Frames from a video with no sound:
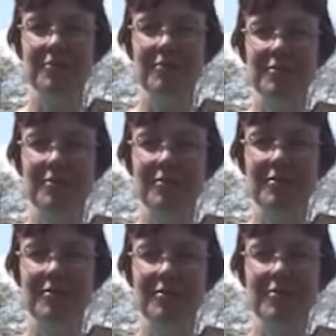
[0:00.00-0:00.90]
Is that
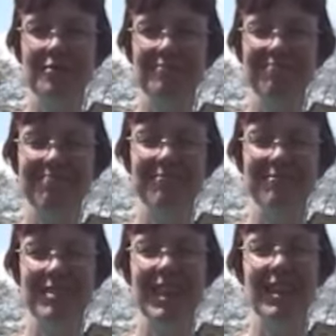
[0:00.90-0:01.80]
the truth?
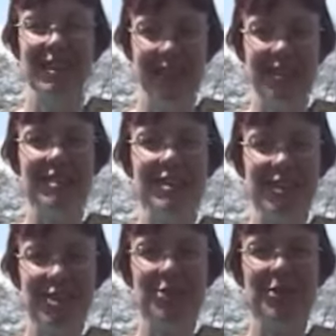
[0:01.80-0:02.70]
Yes, it
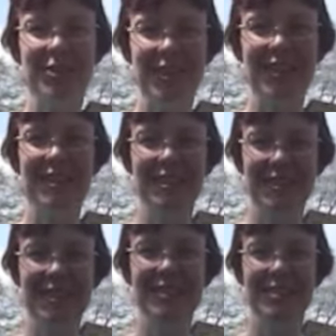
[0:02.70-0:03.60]
is the truth. We
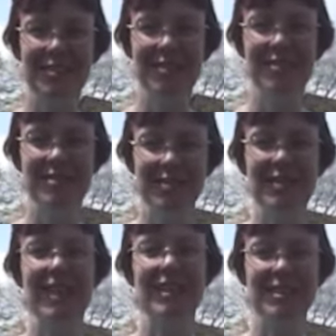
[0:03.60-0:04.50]
know that, don't we?
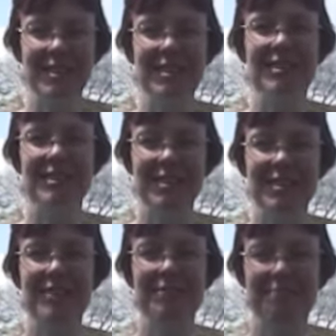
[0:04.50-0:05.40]
Yes. We
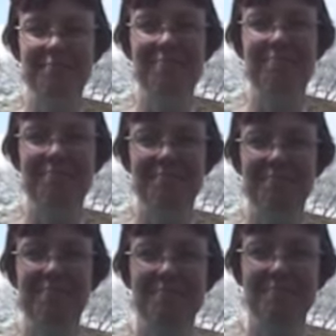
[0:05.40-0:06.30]
know the truth
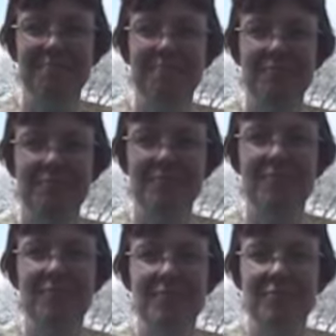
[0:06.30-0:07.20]
about one another
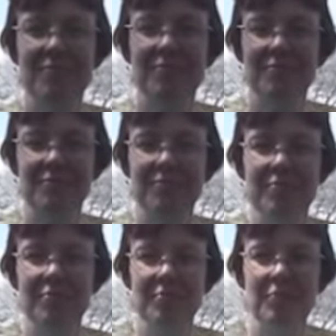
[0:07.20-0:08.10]
as we
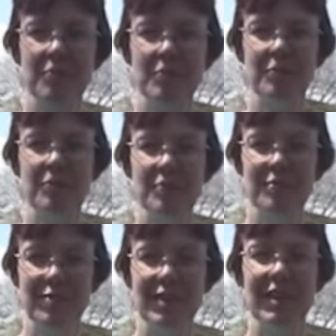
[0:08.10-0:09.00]
continue to come together.
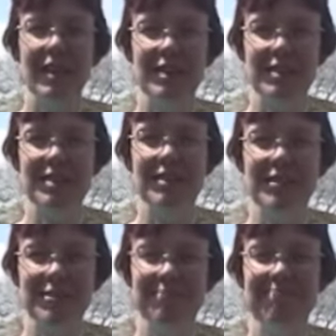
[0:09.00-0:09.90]
Yes.
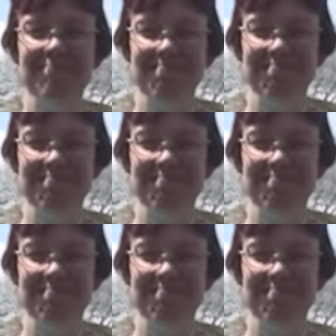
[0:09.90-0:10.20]
Mm.